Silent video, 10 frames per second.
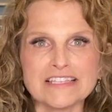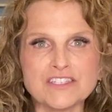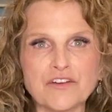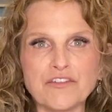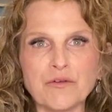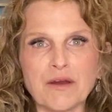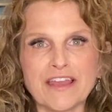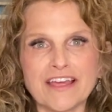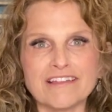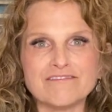So if you want
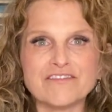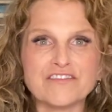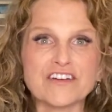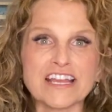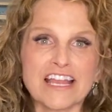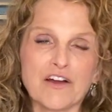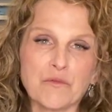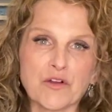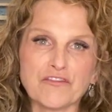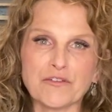to find out
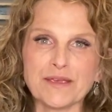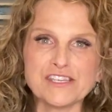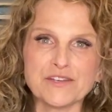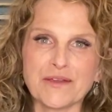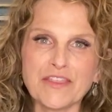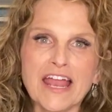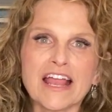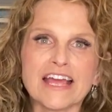more information about that,